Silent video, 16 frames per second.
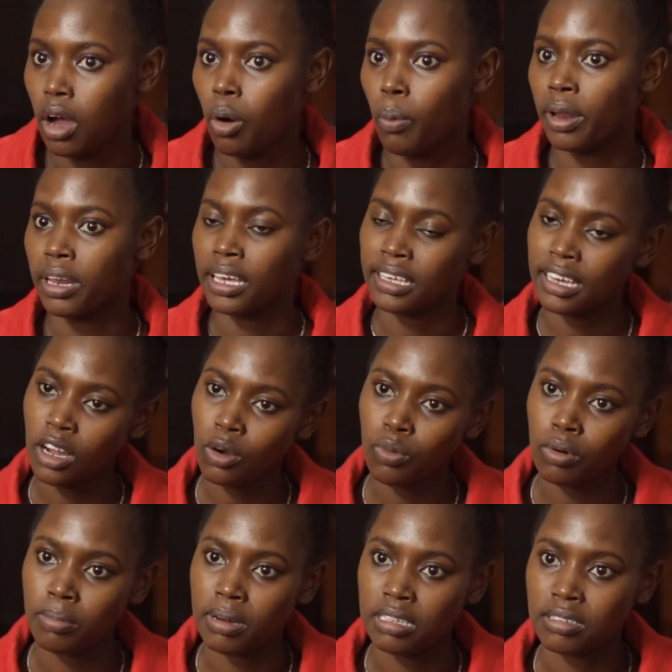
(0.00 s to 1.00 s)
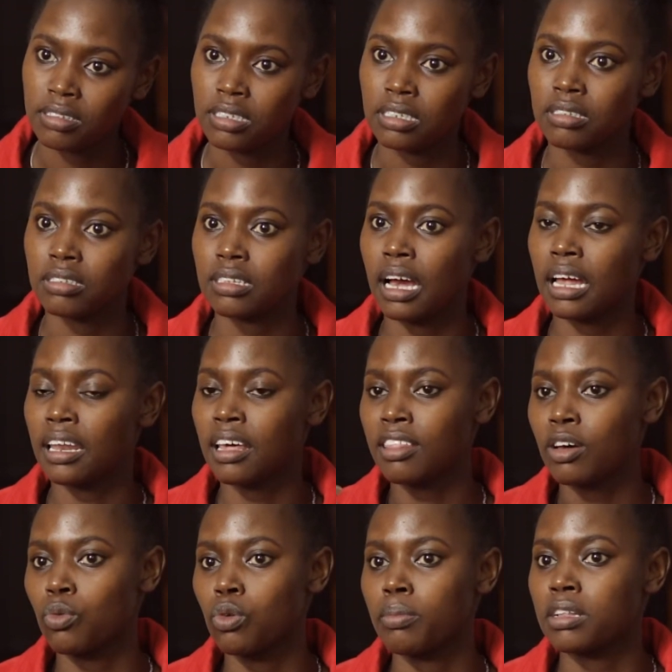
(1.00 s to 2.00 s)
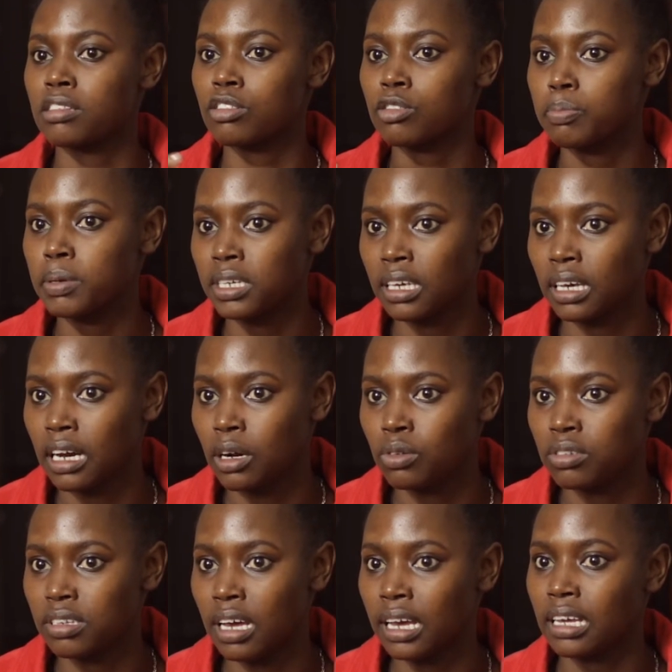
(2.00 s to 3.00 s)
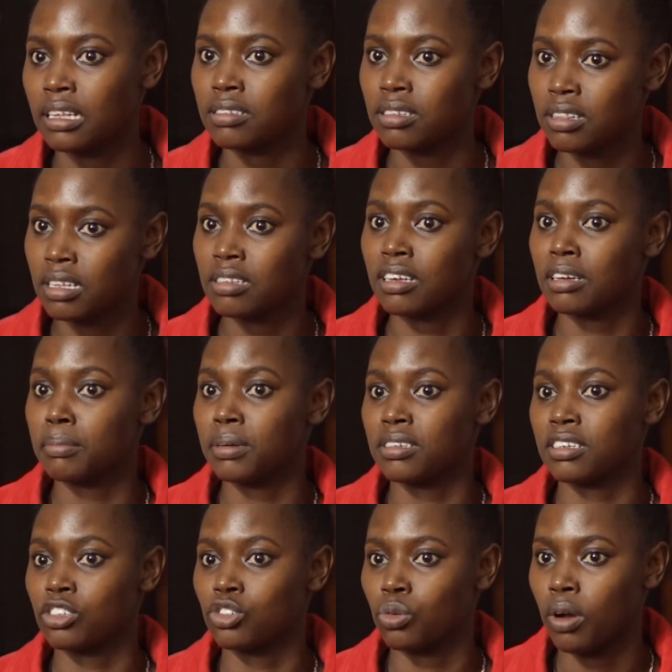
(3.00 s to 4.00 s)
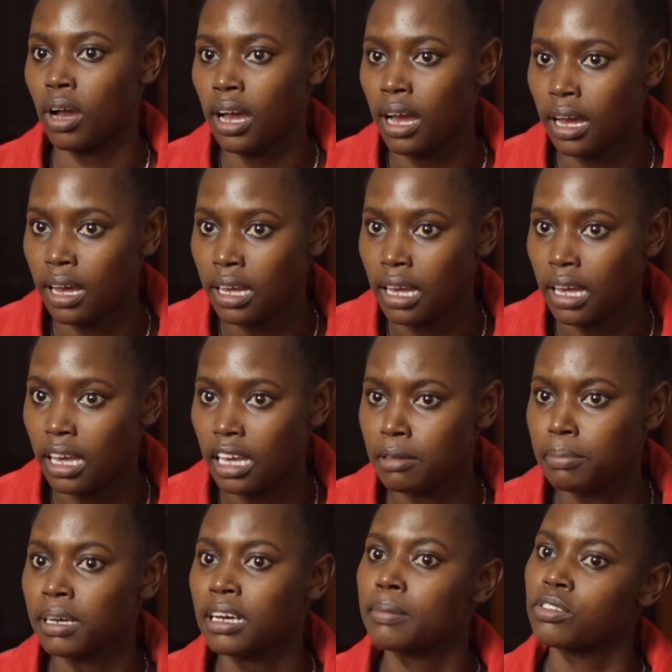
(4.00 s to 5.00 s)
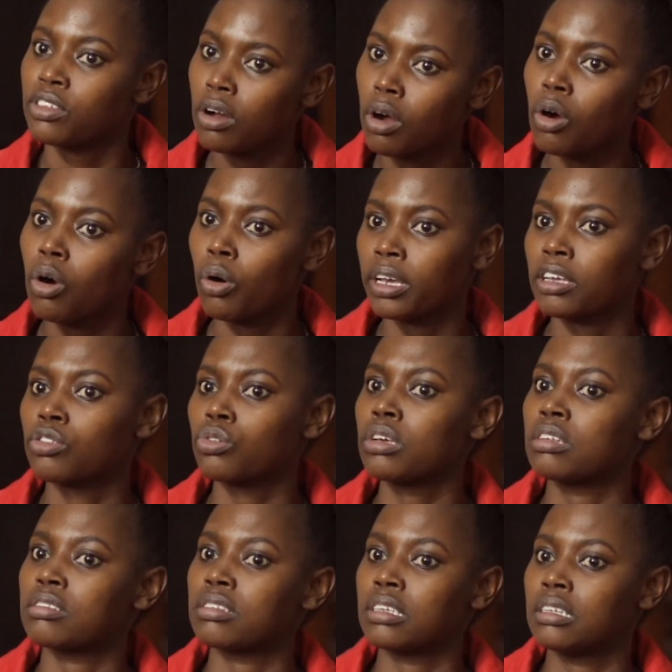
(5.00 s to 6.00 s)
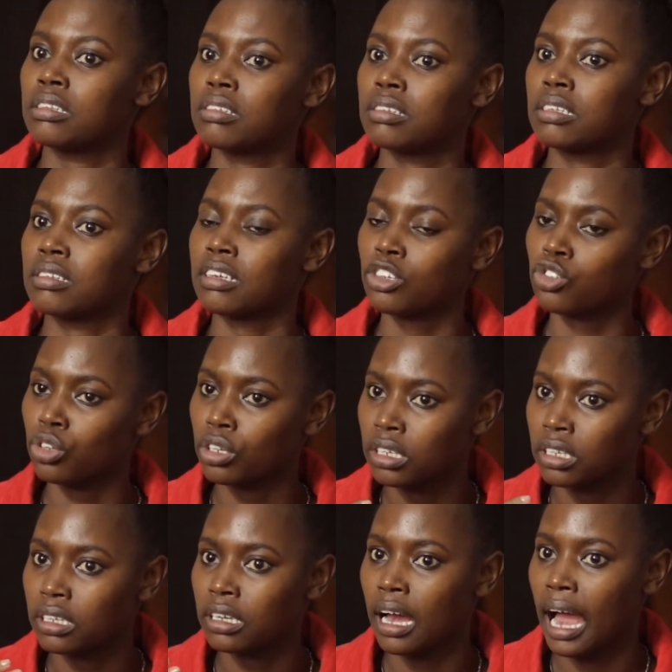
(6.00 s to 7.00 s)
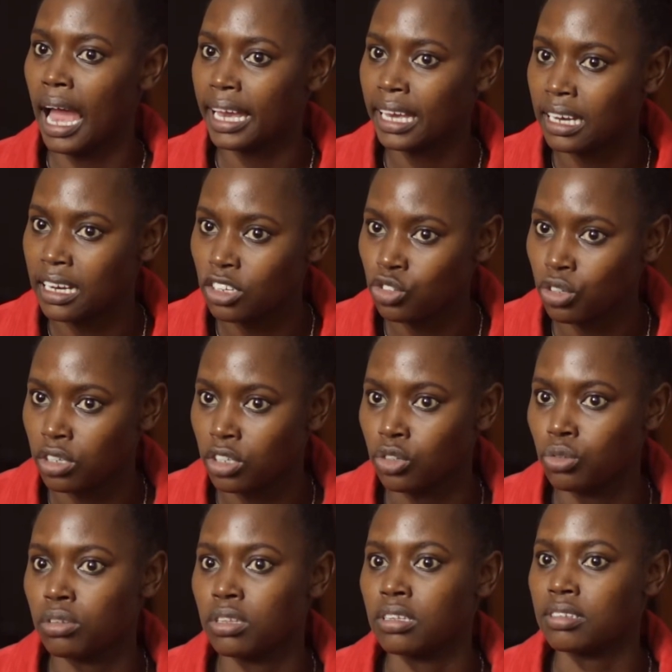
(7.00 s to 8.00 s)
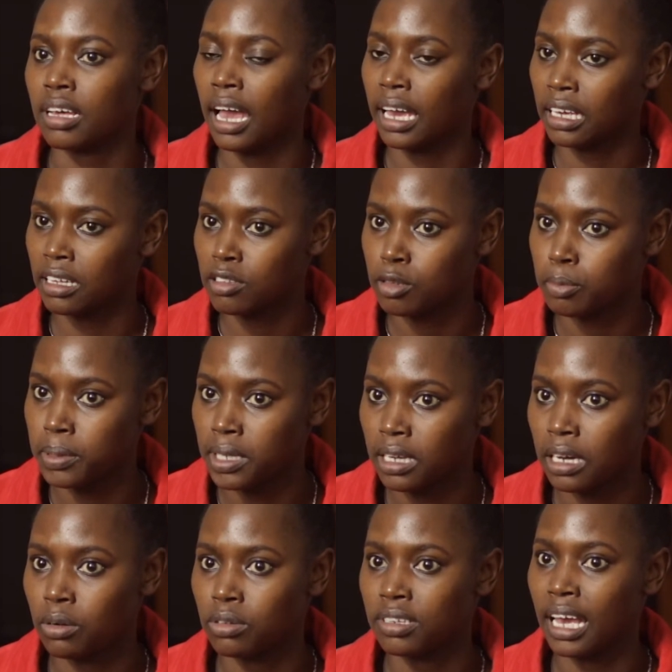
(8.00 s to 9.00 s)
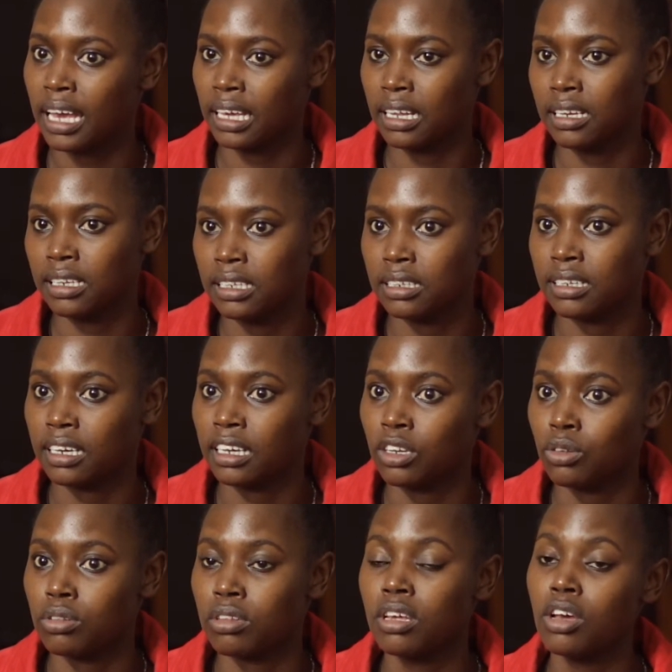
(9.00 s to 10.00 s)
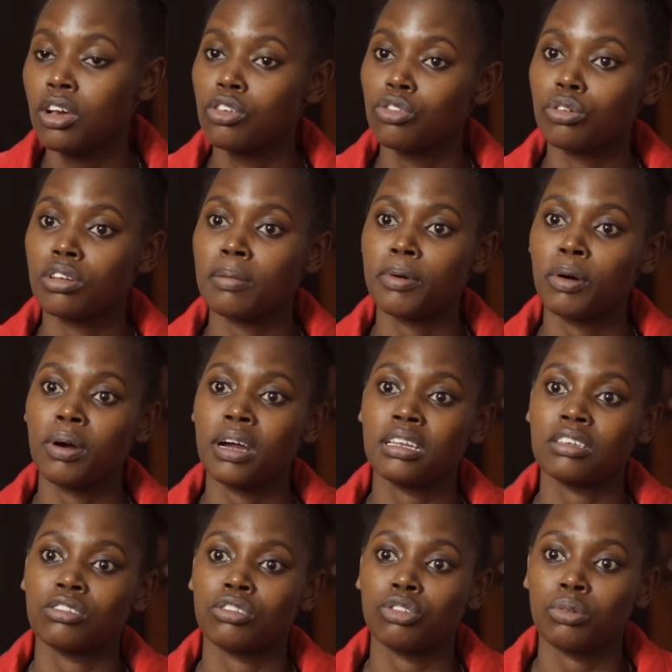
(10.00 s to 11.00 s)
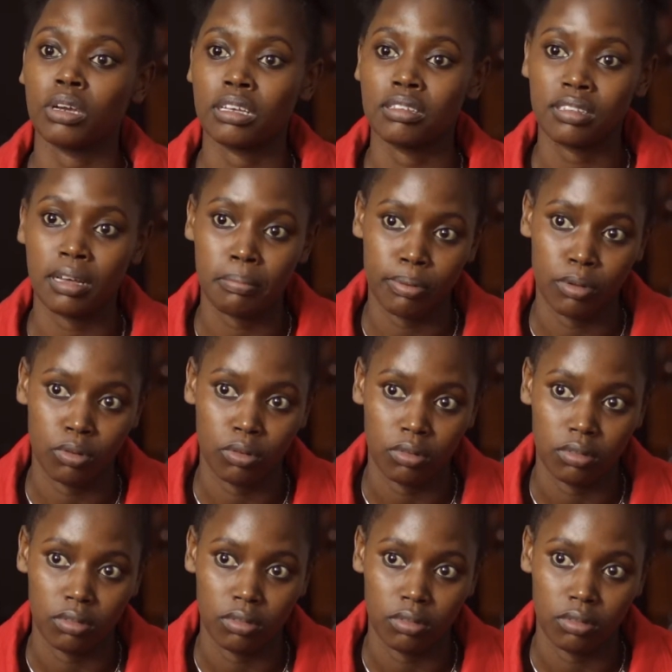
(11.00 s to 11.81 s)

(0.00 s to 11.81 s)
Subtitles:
When a young woman sees another woman speaking out against things that matter to her, it becomes, oh, okay, so it's actually, I can actually do this. I can speak out, I can lead, I can do. So number one is through example.